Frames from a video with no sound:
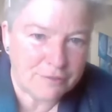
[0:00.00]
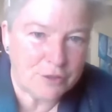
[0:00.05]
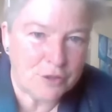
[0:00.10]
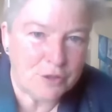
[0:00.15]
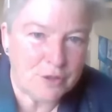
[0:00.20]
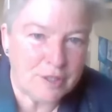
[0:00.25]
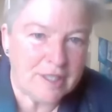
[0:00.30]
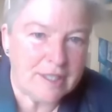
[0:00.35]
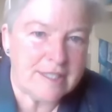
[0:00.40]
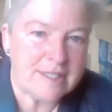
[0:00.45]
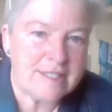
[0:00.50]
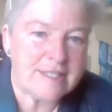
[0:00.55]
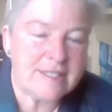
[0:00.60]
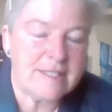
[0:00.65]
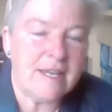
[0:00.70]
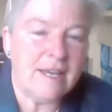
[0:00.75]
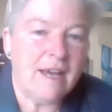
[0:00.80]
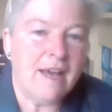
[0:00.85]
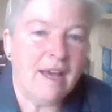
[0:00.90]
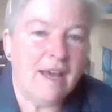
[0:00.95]
a few
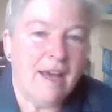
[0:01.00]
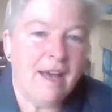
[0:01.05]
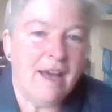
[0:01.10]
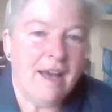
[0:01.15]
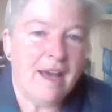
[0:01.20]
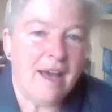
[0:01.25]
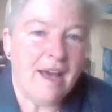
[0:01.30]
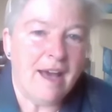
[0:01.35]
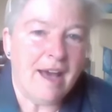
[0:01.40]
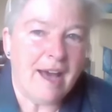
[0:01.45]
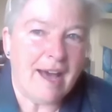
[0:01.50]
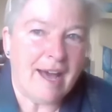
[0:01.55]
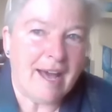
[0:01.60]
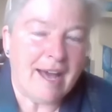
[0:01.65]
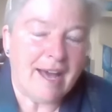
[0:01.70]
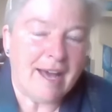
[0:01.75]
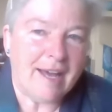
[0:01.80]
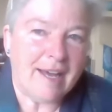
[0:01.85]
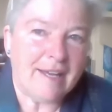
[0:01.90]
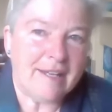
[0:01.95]
years.
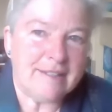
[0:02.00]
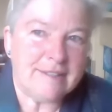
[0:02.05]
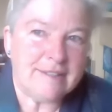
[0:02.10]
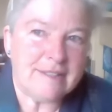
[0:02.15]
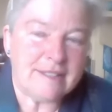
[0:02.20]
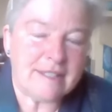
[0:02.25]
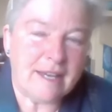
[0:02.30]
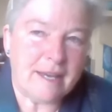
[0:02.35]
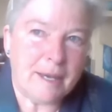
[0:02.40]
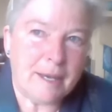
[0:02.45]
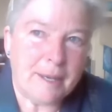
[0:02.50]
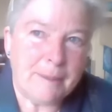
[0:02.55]
And